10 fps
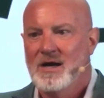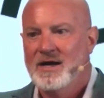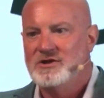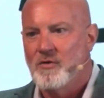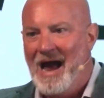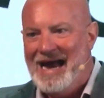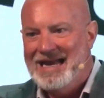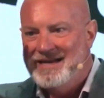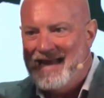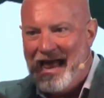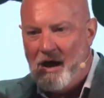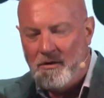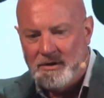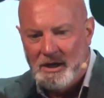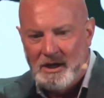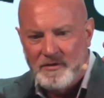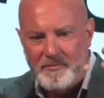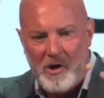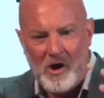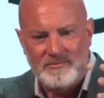He's riding down the
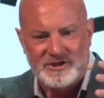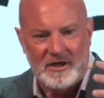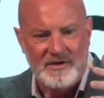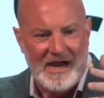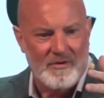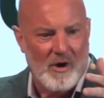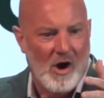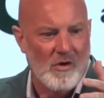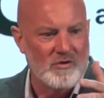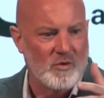Palm Sunday road,